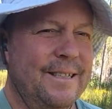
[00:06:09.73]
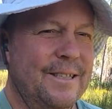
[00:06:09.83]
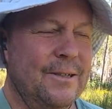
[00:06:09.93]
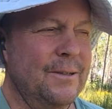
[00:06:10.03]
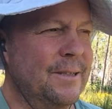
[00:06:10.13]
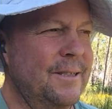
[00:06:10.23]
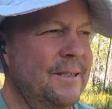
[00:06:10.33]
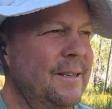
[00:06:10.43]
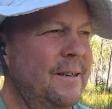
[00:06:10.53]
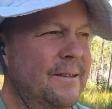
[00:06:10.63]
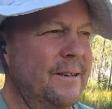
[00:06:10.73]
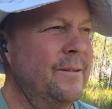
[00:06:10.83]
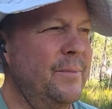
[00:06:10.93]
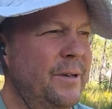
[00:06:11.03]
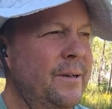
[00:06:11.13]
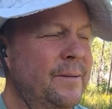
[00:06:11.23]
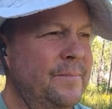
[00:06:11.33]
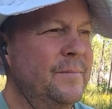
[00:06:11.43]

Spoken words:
So this is all going to be